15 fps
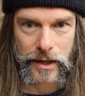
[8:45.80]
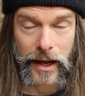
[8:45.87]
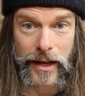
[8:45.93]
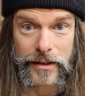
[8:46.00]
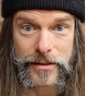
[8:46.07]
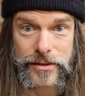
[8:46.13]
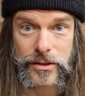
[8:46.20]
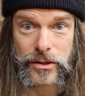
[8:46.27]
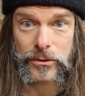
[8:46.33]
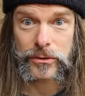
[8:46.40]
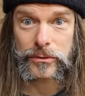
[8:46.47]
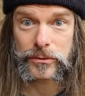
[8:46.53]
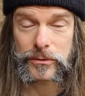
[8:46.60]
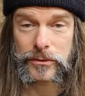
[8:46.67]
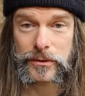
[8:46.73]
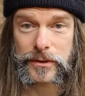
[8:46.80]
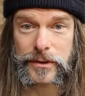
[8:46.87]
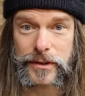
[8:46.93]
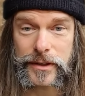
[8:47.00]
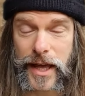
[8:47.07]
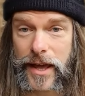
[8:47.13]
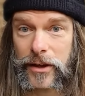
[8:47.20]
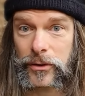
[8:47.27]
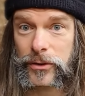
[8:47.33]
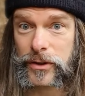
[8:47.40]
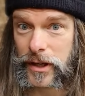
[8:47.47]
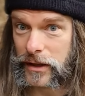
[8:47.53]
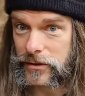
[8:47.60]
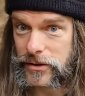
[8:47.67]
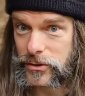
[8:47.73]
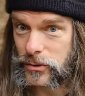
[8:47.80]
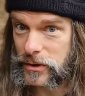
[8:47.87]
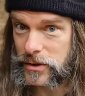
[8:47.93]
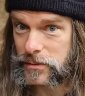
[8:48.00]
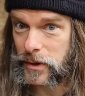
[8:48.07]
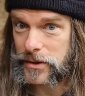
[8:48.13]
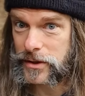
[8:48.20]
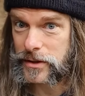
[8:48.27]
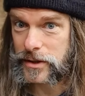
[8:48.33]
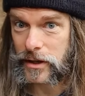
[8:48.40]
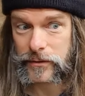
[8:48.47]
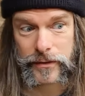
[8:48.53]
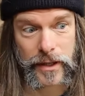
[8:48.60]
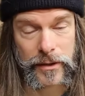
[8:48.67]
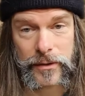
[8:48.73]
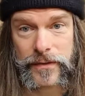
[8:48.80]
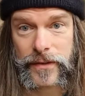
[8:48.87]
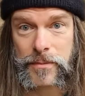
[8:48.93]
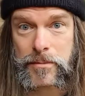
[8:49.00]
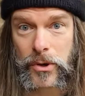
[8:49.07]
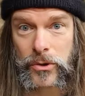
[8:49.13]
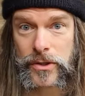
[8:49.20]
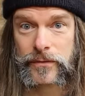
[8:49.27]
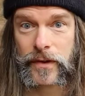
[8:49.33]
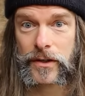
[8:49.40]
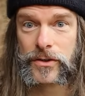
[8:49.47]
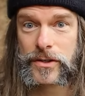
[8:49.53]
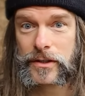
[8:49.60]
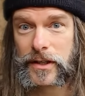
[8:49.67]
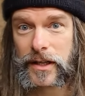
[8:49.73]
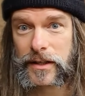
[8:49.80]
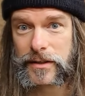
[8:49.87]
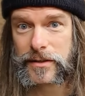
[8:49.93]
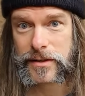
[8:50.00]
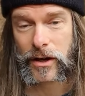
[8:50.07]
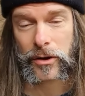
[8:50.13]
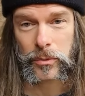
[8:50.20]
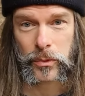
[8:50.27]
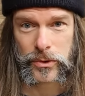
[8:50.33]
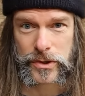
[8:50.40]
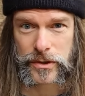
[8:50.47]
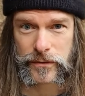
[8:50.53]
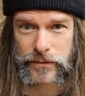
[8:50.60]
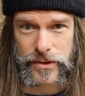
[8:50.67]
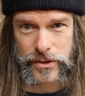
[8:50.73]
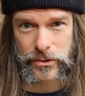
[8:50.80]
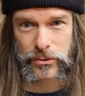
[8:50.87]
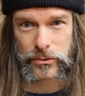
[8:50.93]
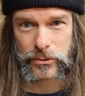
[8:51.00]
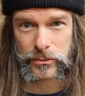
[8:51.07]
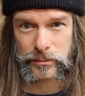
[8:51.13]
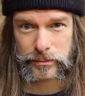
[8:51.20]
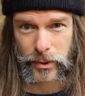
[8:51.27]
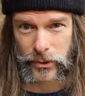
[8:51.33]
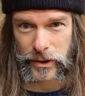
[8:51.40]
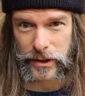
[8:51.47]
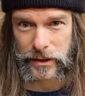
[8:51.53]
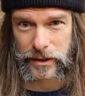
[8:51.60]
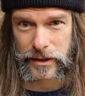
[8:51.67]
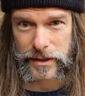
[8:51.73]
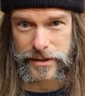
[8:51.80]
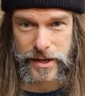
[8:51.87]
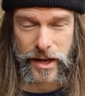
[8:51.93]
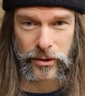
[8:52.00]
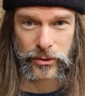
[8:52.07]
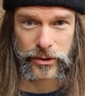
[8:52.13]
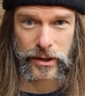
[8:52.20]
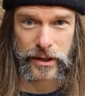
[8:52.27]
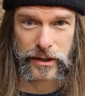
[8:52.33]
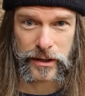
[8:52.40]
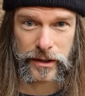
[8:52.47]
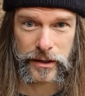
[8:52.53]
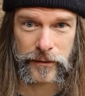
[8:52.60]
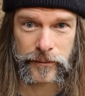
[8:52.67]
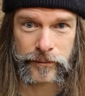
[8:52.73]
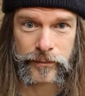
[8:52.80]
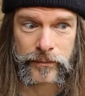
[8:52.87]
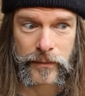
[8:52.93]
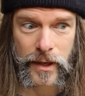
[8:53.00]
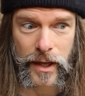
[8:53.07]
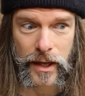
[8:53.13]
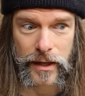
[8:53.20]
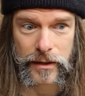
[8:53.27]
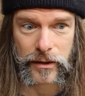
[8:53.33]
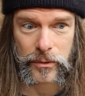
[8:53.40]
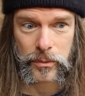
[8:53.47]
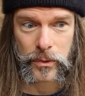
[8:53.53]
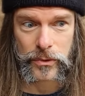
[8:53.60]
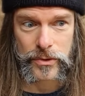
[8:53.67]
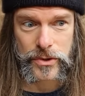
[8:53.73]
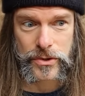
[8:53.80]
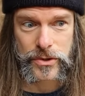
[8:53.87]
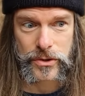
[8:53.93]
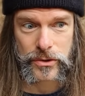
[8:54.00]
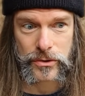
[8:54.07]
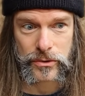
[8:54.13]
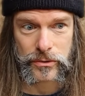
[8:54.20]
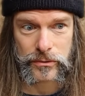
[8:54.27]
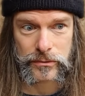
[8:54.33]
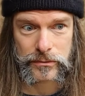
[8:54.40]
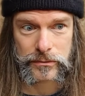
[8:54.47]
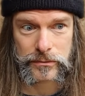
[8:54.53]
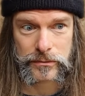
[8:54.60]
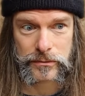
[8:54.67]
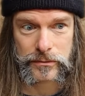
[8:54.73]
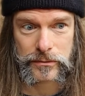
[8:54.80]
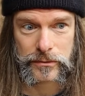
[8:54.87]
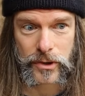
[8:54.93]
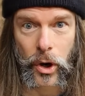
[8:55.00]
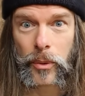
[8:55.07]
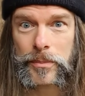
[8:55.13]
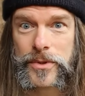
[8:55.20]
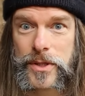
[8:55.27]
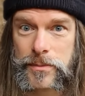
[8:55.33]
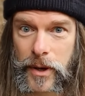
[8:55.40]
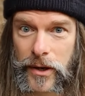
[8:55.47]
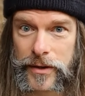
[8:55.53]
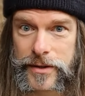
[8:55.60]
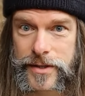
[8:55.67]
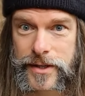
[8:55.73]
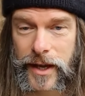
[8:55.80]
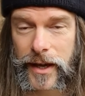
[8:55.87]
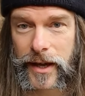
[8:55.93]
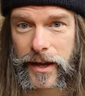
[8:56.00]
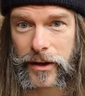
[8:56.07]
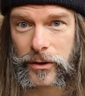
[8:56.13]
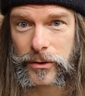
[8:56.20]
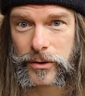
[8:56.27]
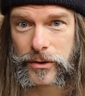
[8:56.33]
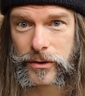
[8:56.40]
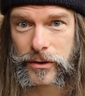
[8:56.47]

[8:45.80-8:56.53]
And so the health gets to express itself. Now, if the motivation is that I want a physical body that is healthy, and I want to optimize that health,